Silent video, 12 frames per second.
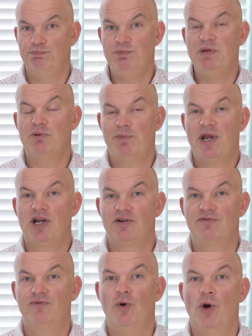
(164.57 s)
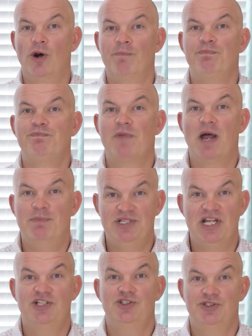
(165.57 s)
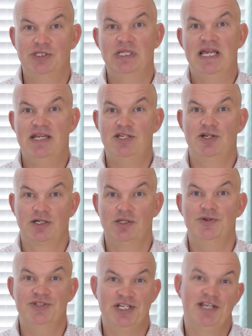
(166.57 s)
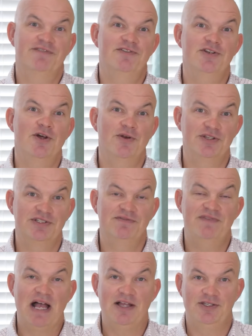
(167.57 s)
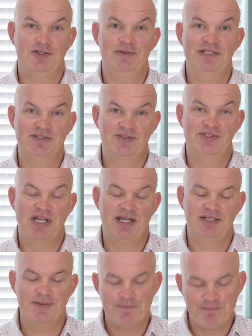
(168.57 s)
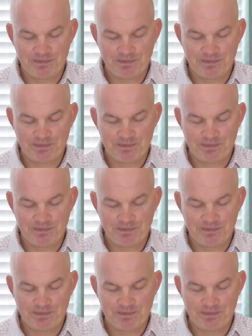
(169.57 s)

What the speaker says: Be prepared for a potential delay to your closing if notice of value is assigned.